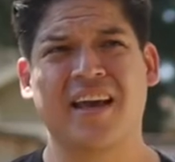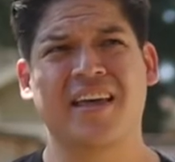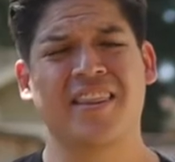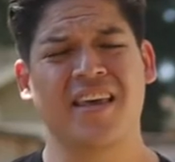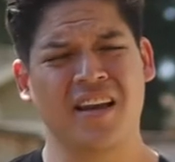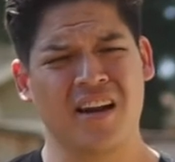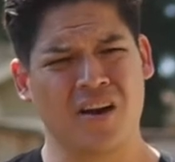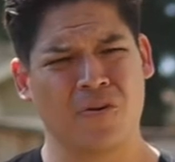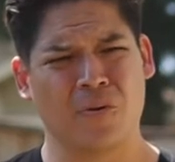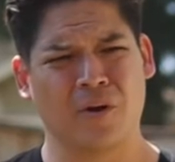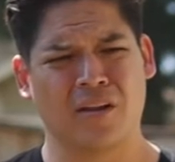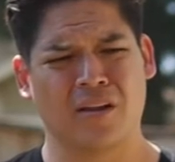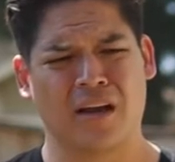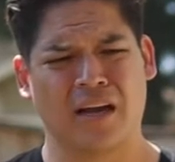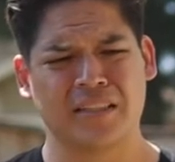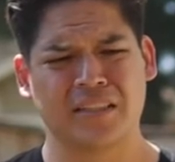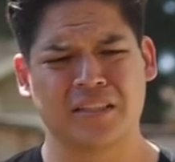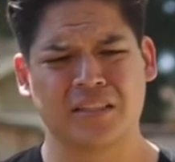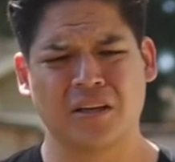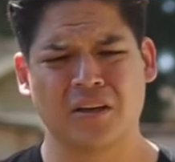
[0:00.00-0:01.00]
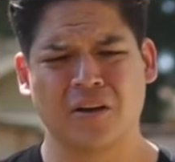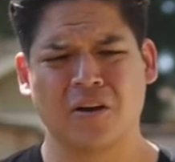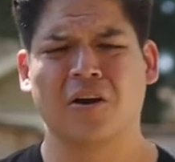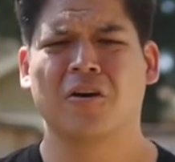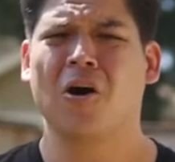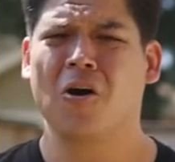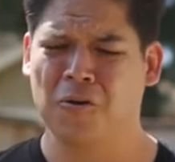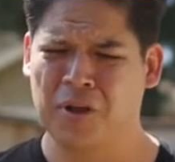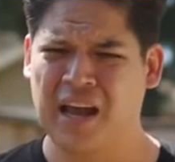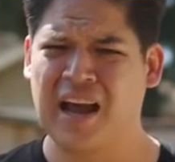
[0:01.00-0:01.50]
And then I realized,
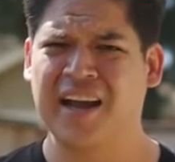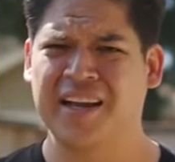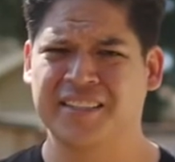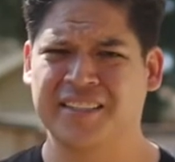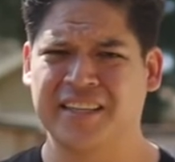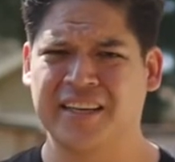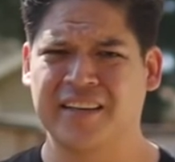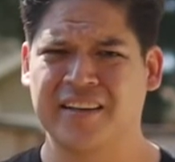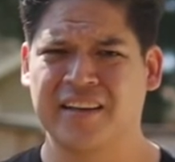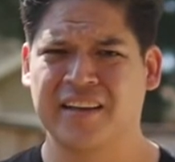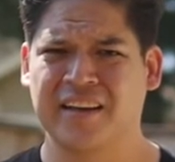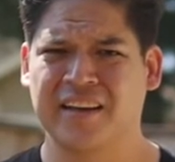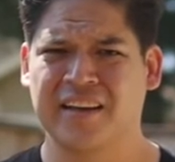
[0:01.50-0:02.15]
oh yeah, I did.